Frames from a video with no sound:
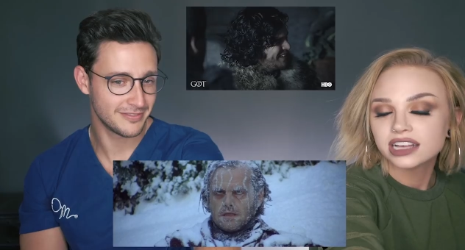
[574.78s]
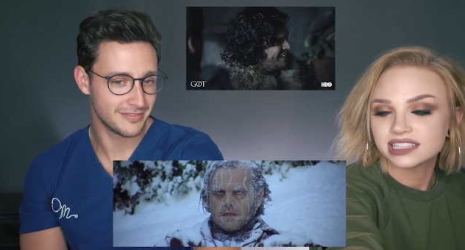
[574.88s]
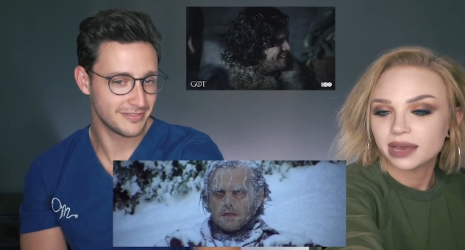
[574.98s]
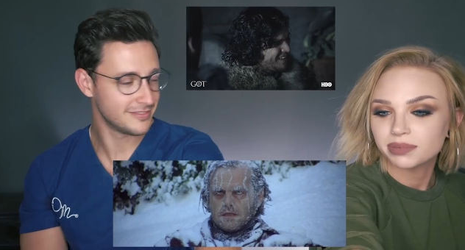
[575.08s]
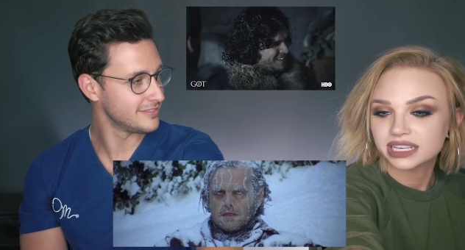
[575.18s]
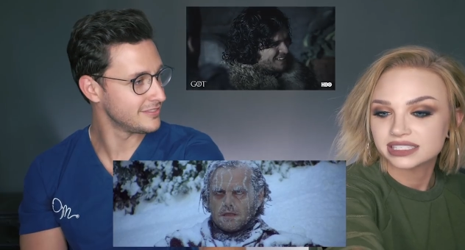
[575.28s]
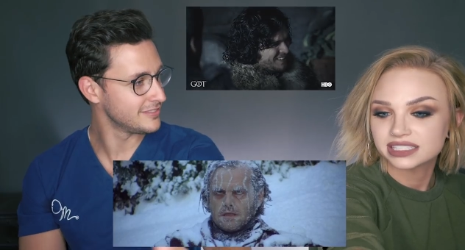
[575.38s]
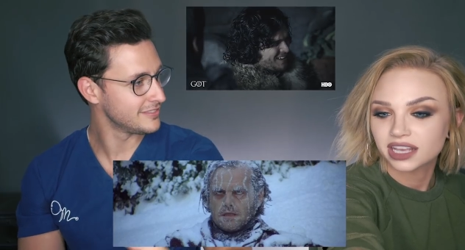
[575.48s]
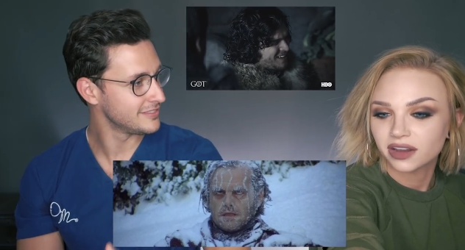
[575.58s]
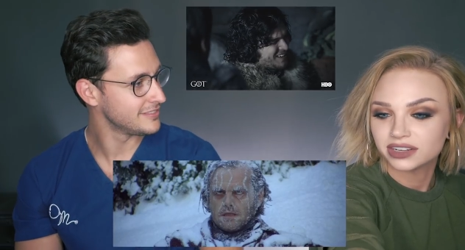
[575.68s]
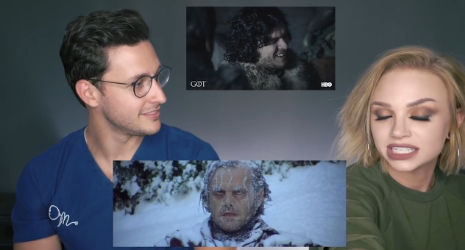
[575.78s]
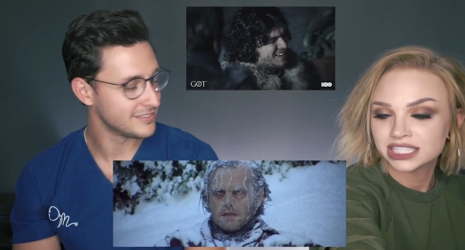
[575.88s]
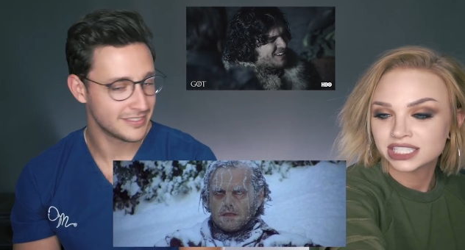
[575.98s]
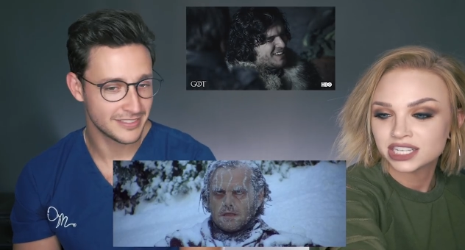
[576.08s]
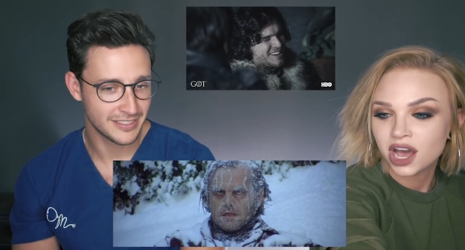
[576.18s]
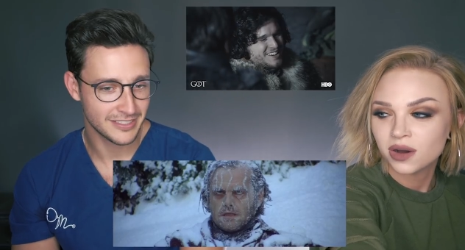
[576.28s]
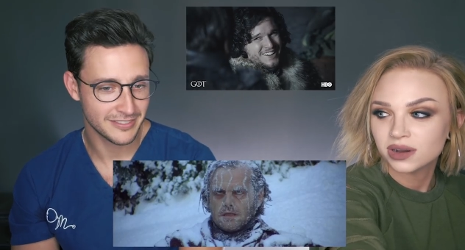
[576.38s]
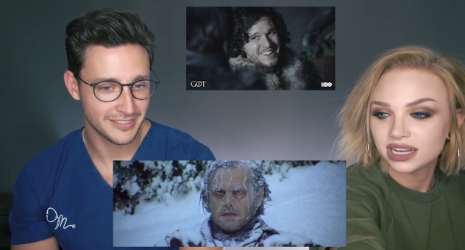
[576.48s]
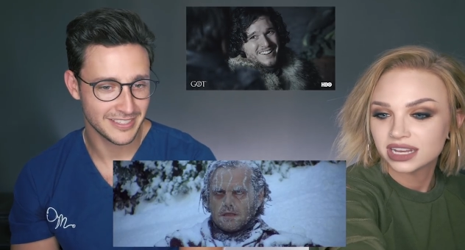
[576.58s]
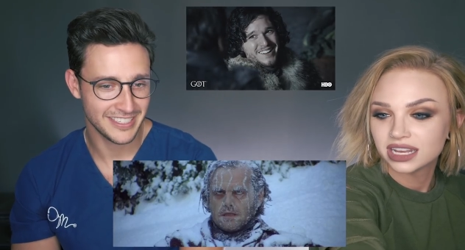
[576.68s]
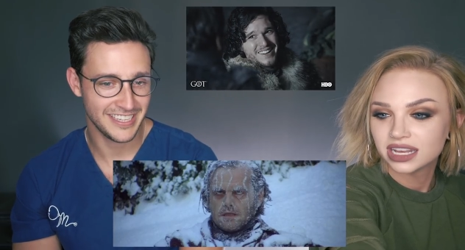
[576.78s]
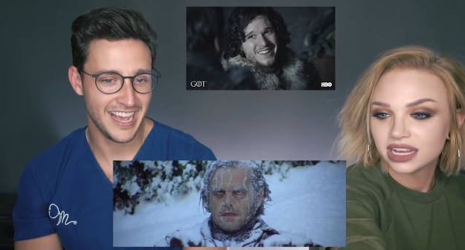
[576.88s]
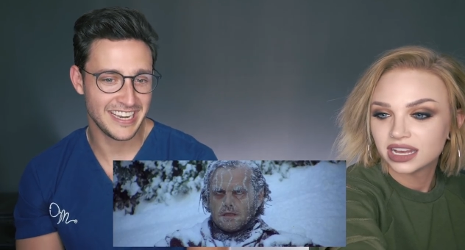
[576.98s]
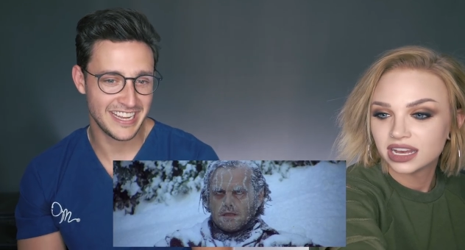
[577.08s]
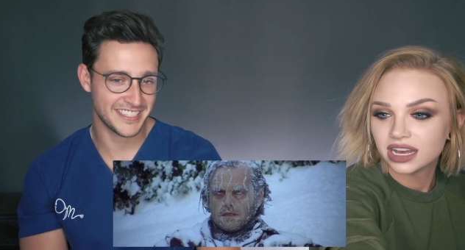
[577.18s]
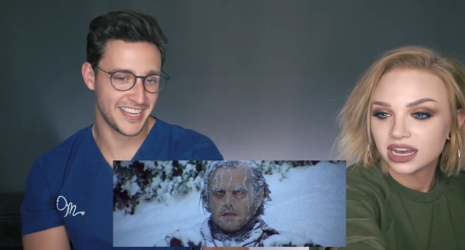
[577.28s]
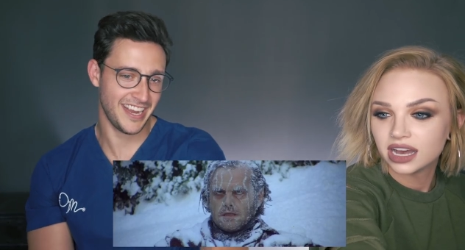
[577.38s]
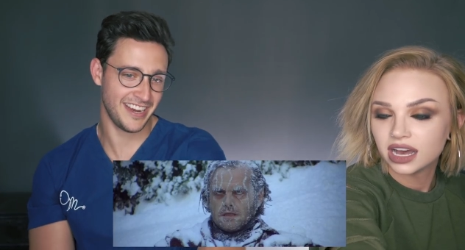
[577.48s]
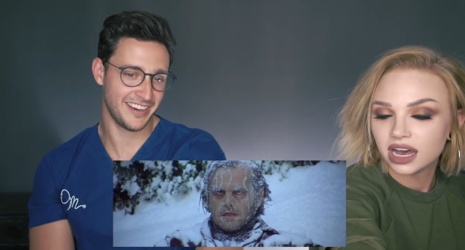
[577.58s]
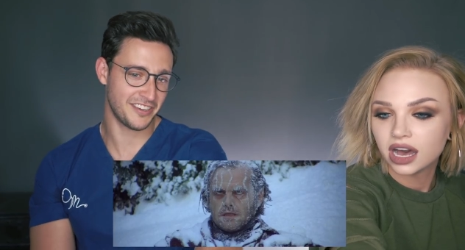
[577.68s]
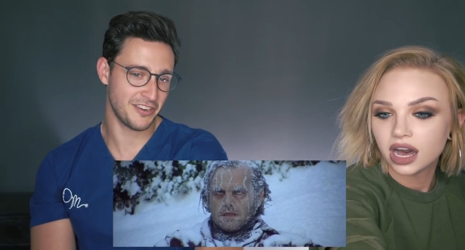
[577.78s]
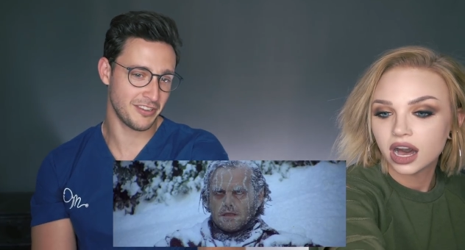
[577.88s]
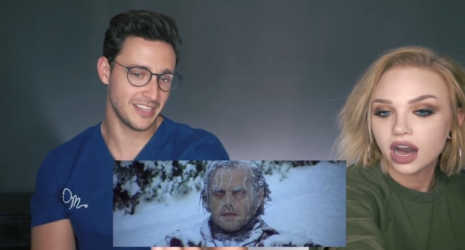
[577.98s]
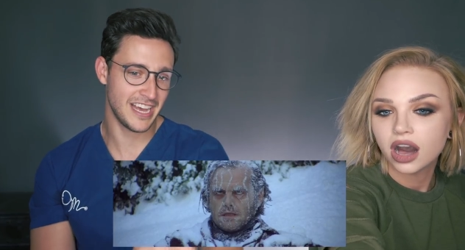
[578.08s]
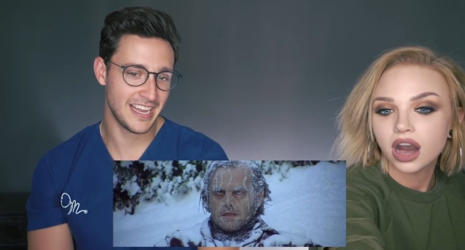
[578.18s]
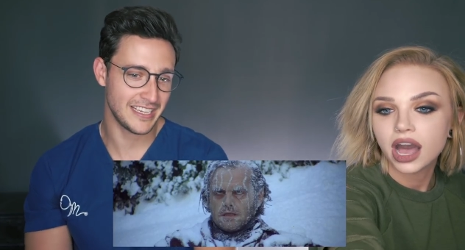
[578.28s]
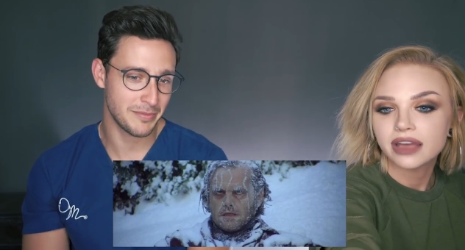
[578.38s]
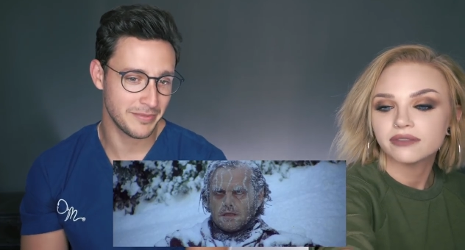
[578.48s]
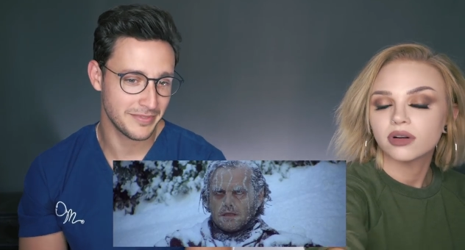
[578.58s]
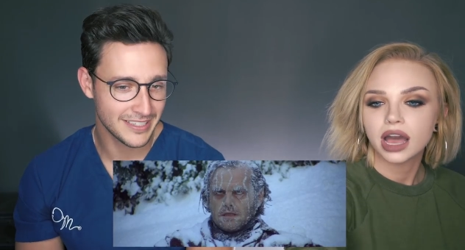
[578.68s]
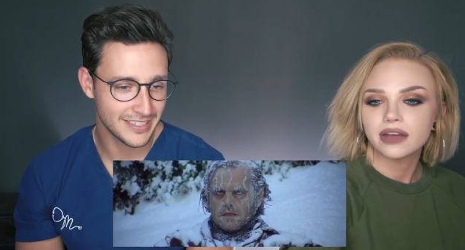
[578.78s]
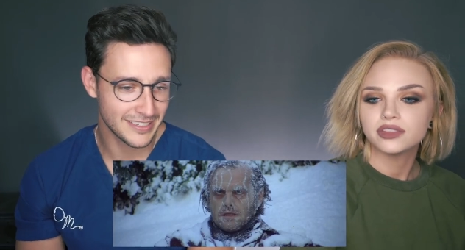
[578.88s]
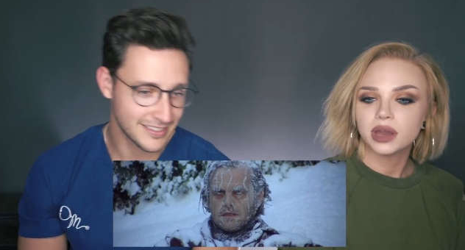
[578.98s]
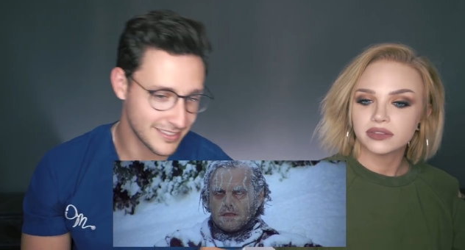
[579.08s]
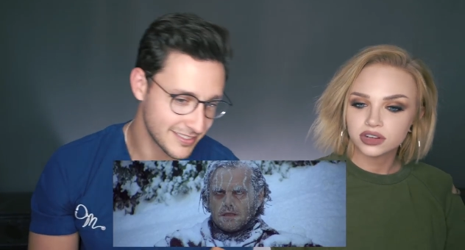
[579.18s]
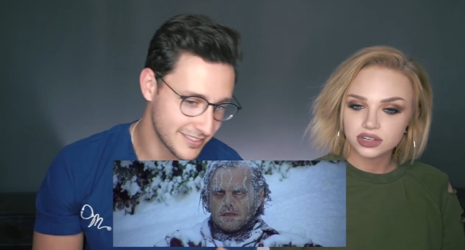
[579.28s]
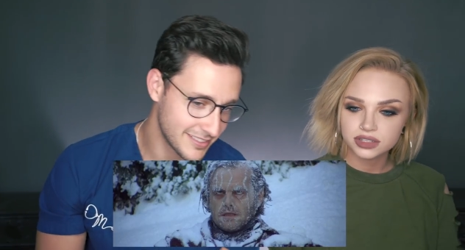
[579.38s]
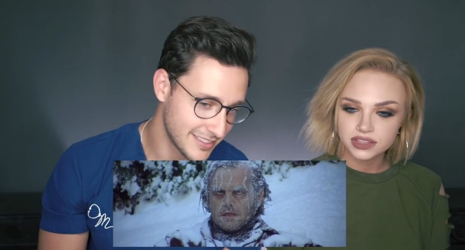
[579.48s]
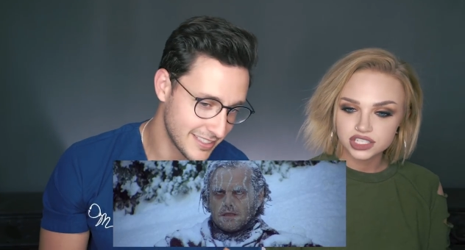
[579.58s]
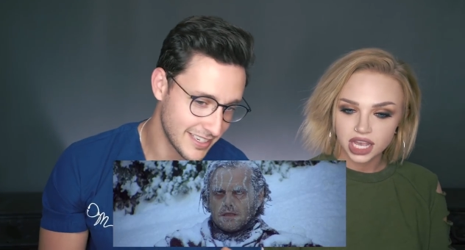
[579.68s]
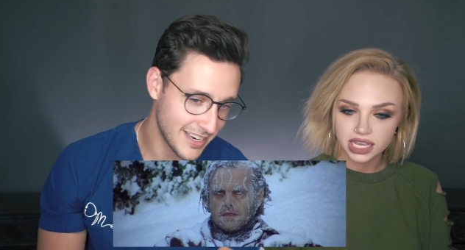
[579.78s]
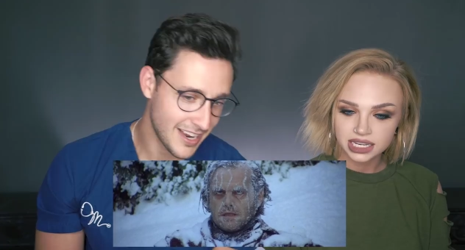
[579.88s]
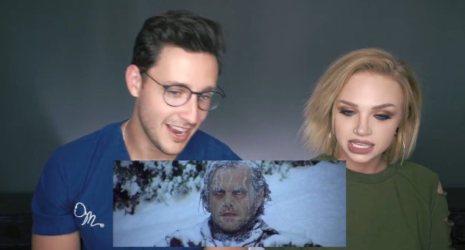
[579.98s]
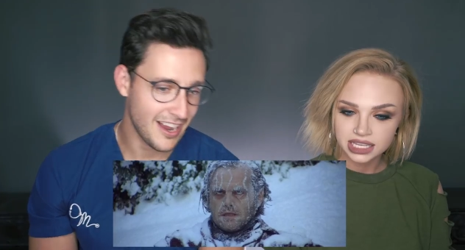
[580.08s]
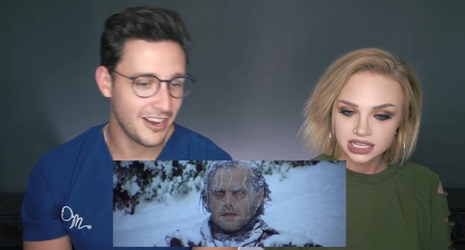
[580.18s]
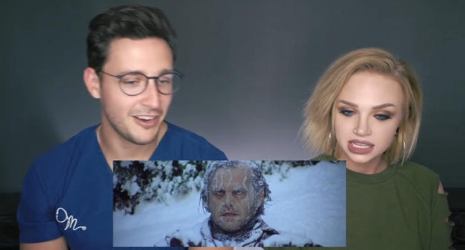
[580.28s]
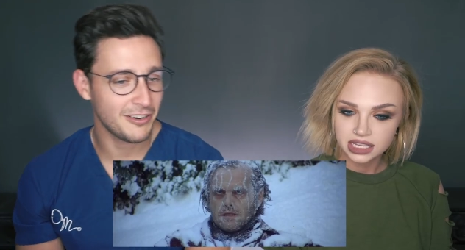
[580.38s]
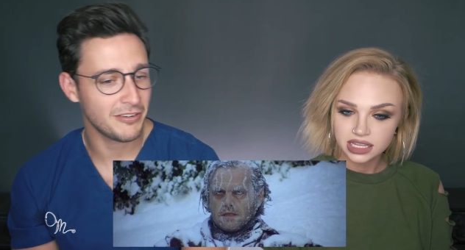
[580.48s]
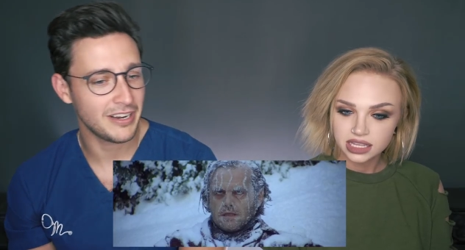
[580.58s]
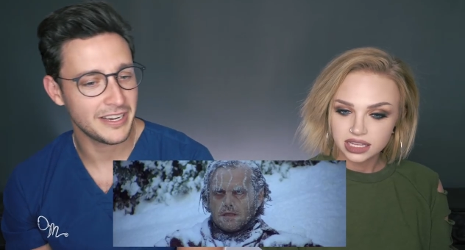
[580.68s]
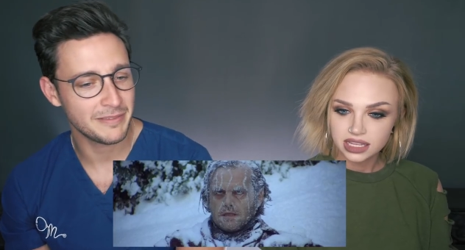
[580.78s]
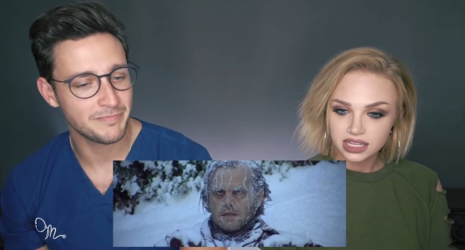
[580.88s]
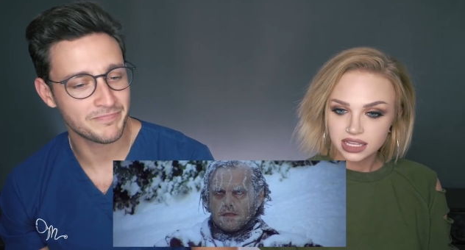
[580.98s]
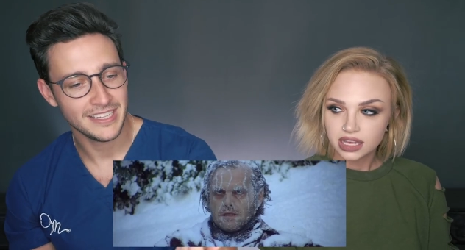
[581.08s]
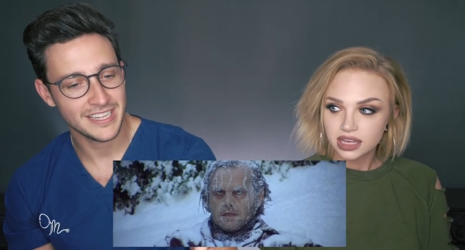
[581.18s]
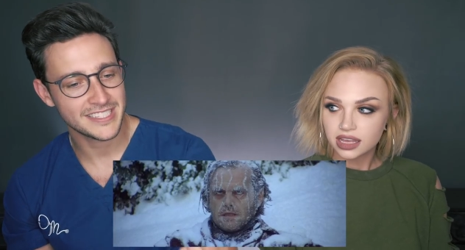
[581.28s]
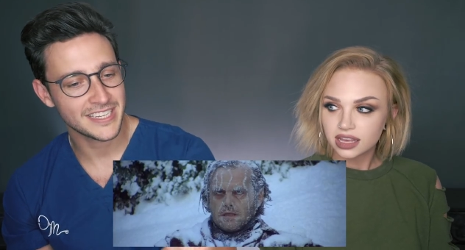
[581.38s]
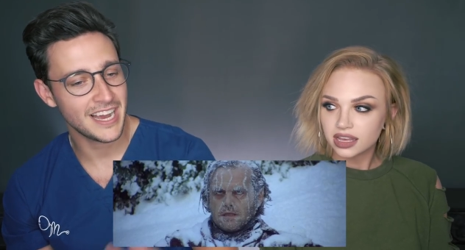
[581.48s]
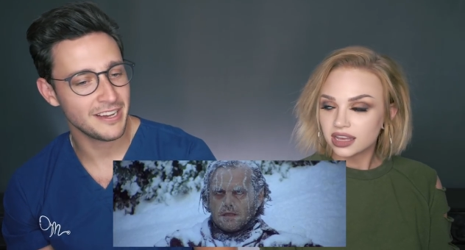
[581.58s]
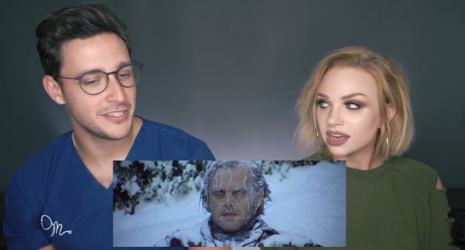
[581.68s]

Speaker 1: Is that because he's covered in snow?
Speaker 2: Yeah, and his hair and all that.
Speaker 1: And have you ever heard of The Shining?
Speaker 2: Oh, that's the guy